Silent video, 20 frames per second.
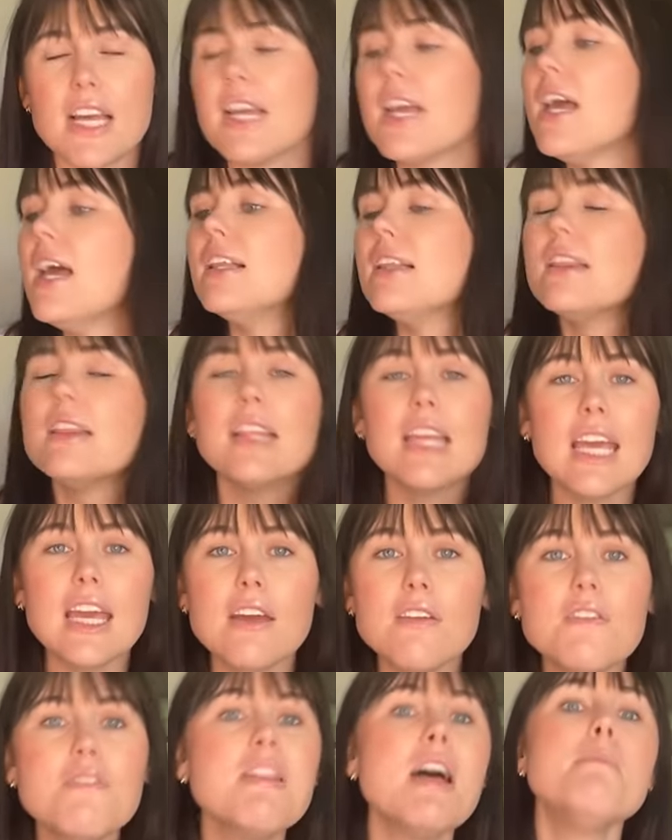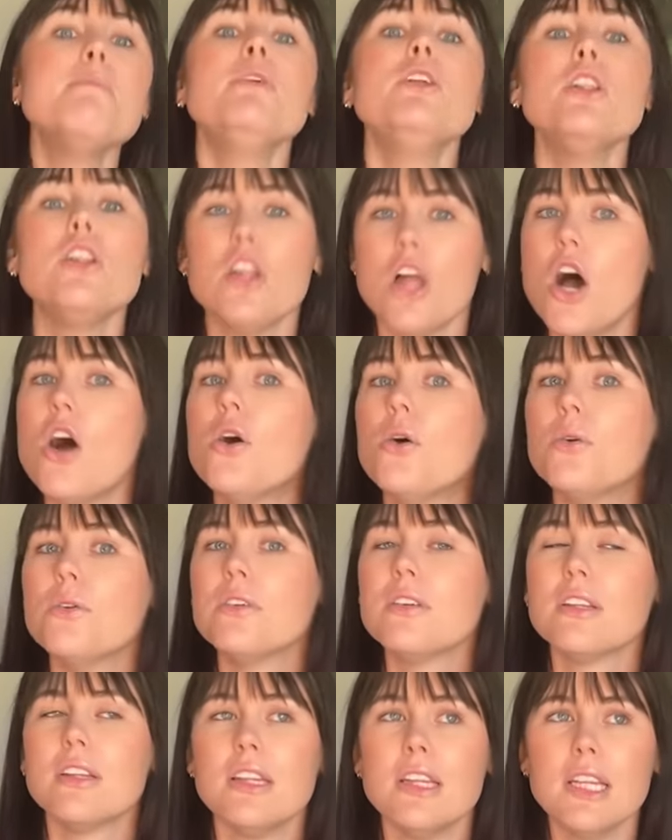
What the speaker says: Like, leave them alone.